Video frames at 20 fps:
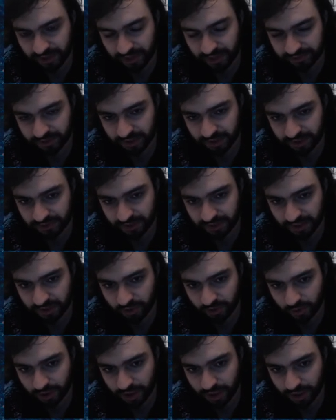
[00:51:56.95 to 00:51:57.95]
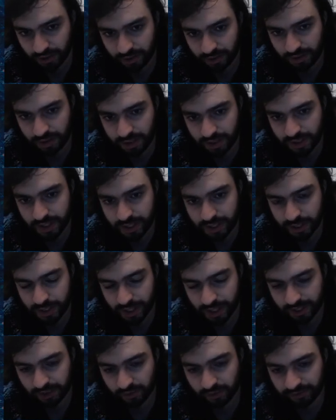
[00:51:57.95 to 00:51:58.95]
After I take you here,
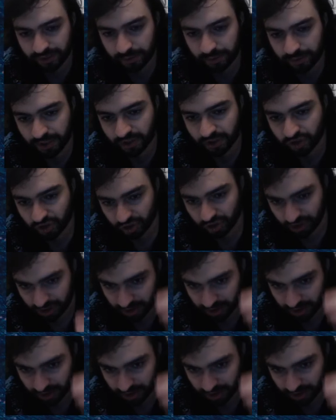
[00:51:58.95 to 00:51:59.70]
thank you very much. I'm